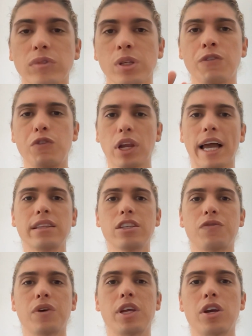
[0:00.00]
If you like
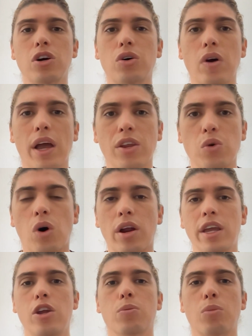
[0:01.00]
this video and you want
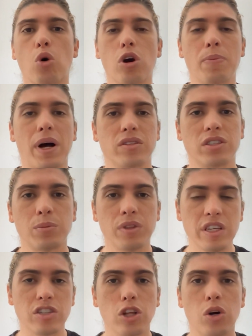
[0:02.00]
to hear more about some of
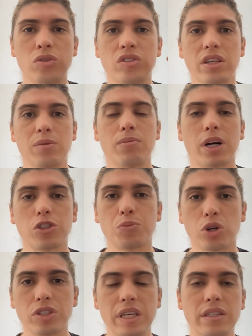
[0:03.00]
these loans in much
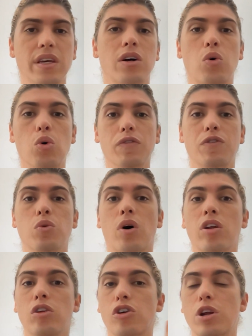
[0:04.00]
more detail, or if you
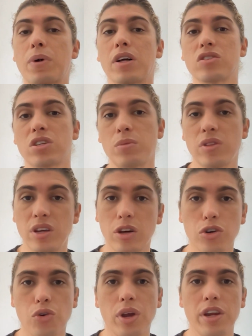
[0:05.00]
want to learn about some of the
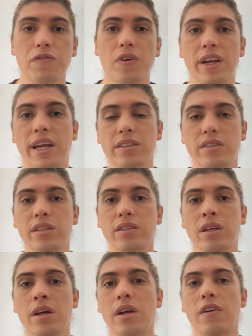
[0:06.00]
other creative financing
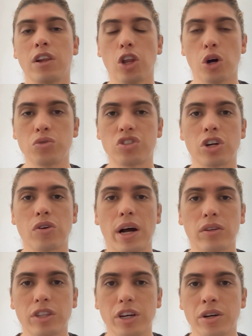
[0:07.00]
loans that are
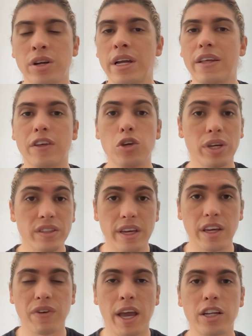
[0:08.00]
out there that you can
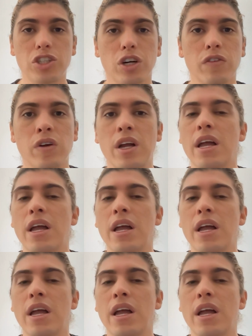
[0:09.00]
take advantage of,